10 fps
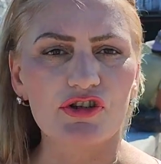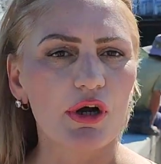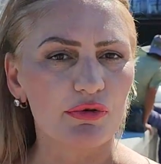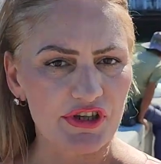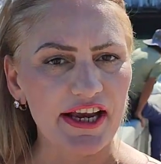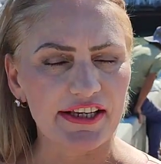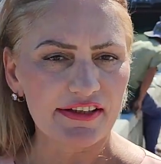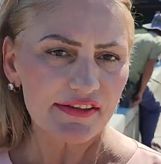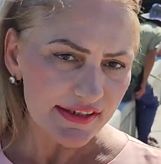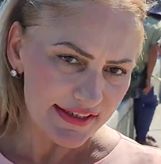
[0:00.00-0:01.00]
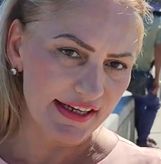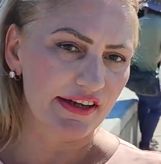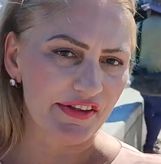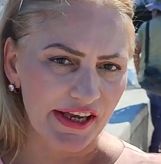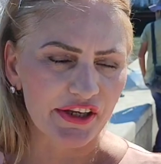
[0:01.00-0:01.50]
Yeah. So take it,
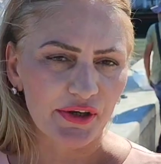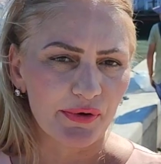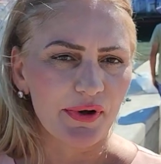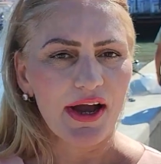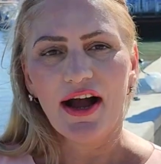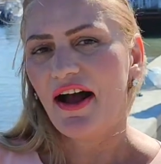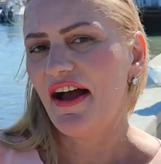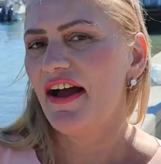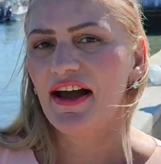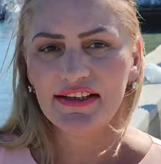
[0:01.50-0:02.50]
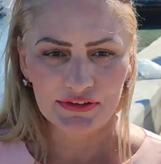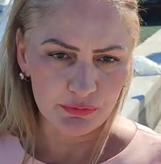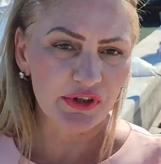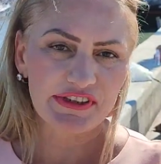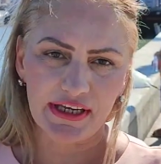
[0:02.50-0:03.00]
say thank you, and
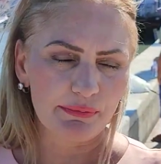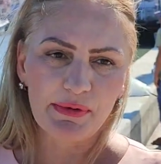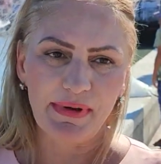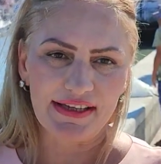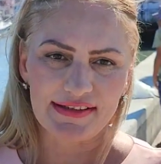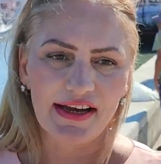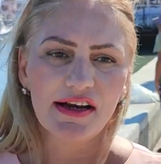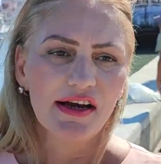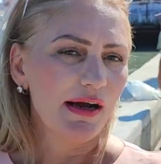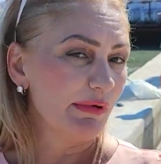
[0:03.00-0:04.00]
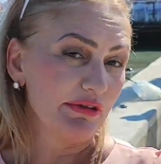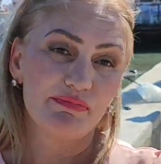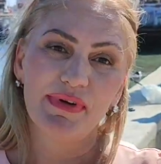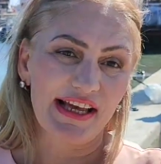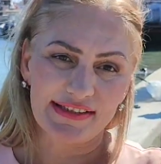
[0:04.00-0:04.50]
what can be better? Yeah. I mean,
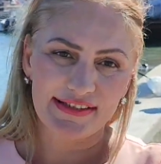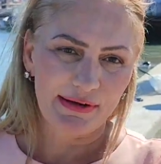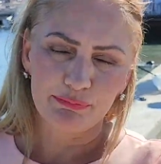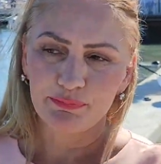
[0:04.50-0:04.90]
bless them.